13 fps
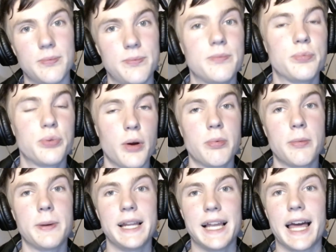
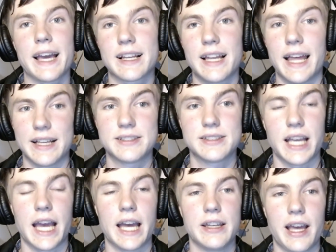probably lag less
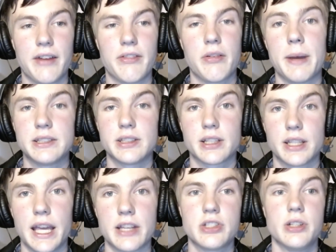and have a better
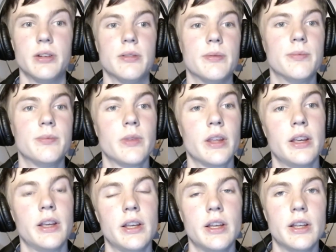connection.
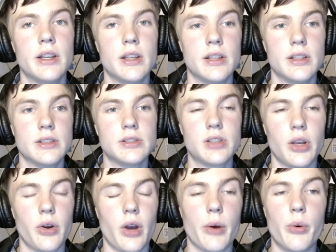
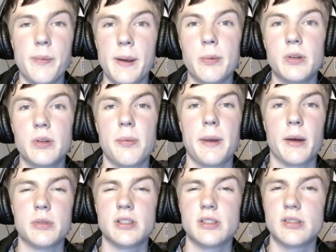So I want people to be
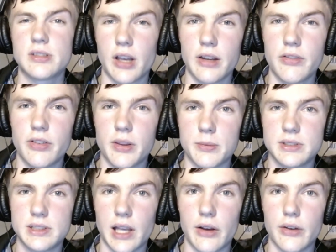able to decide for
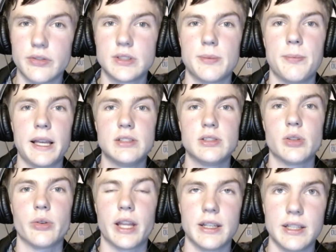themselves based
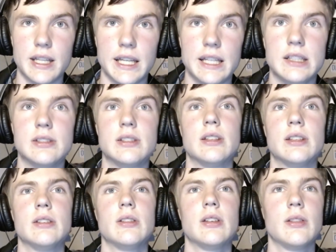on their needs.
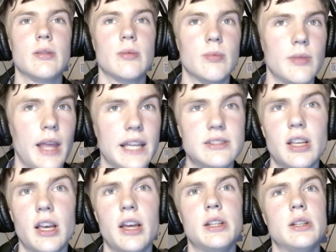
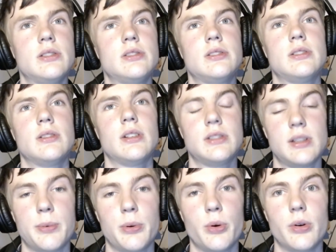Aternos
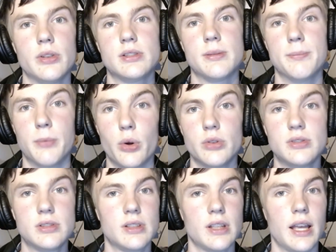supports
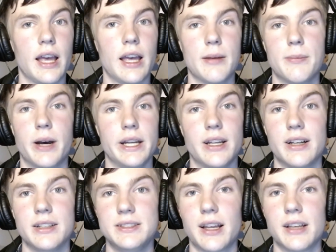mods,
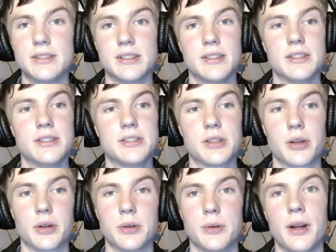Minehut doesn't,
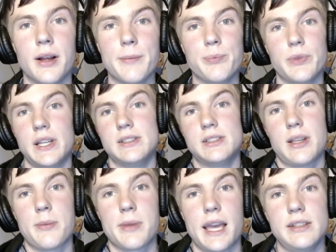so in
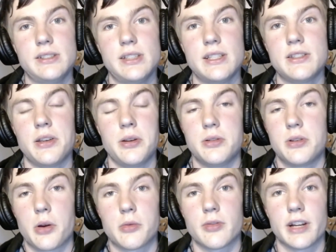some cases you
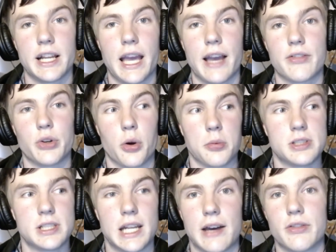don't really have an
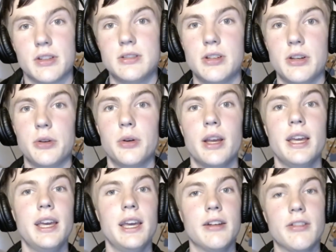option out of the 2. It
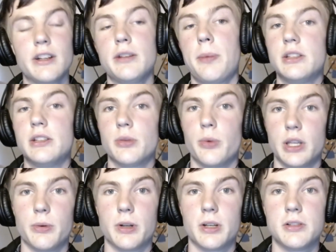really depends on what
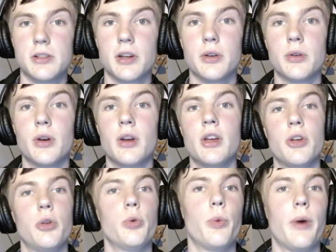you want to do,
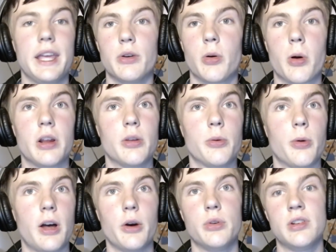where you are in the
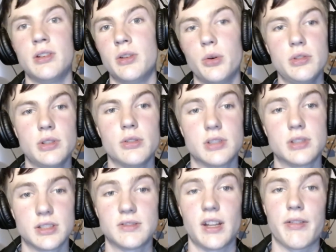world, all sorts
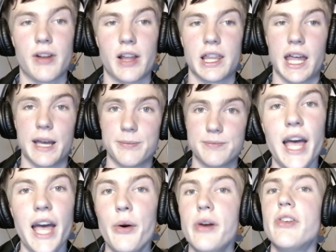of stuff like that.
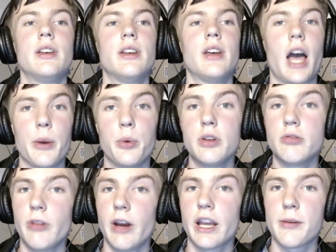However, I
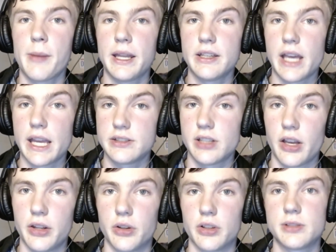would recommend
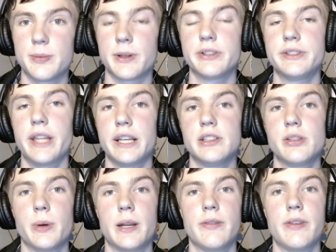Aternos because that is the
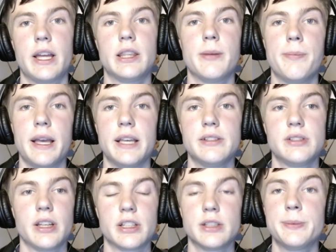one I've had the best
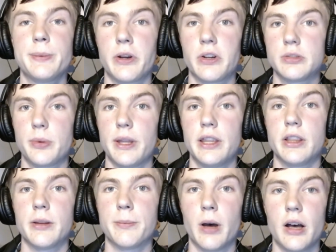experience with in
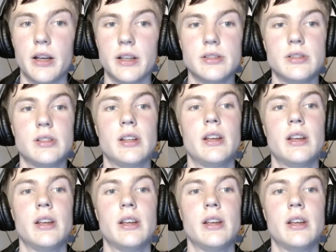the past.